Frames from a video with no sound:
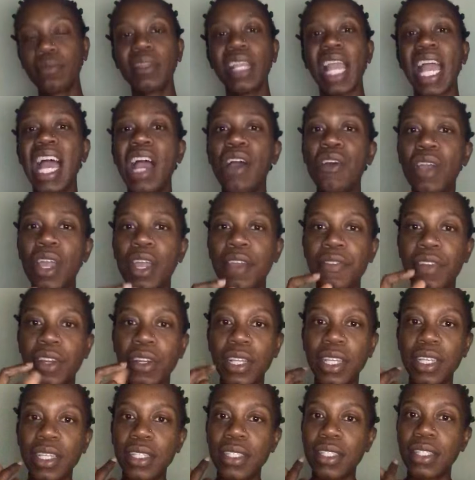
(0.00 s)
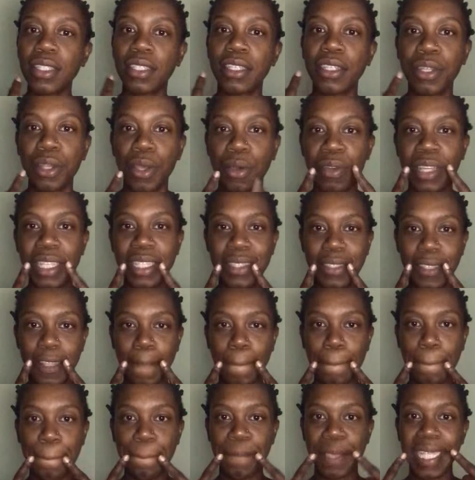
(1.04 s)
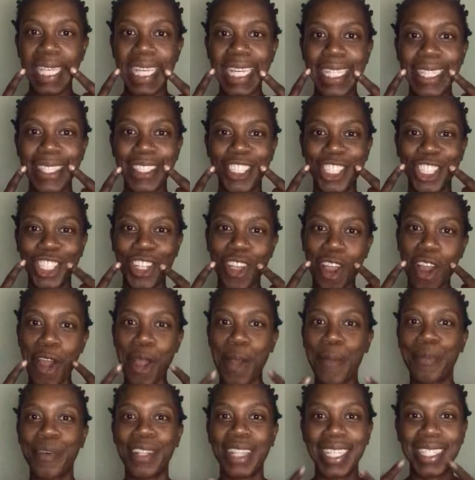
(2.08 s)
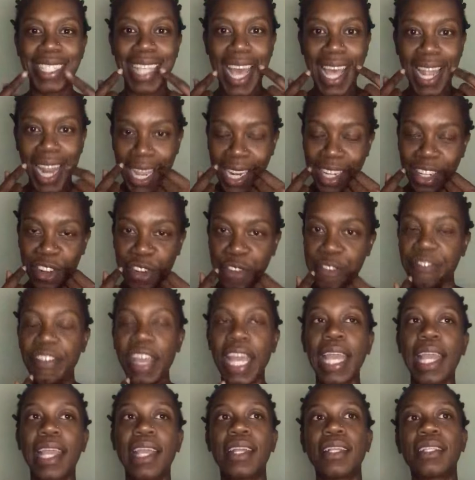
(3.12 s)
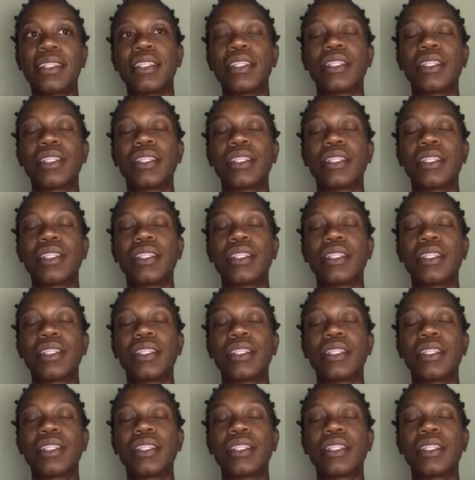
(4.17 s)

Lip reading: However, his teeth are sharp on the side like little fangs,